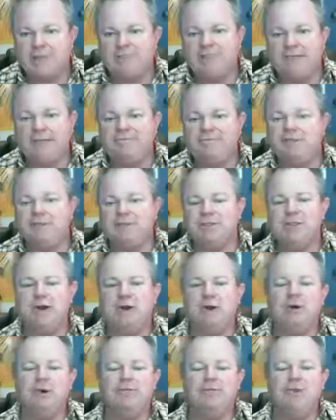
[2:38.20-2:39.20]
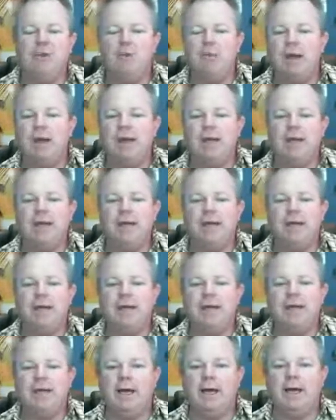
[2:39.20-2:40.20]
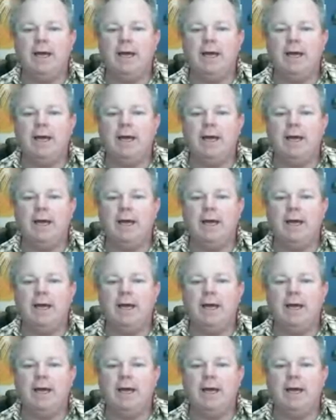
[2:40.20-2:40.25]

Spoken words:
the difference. So if you want like a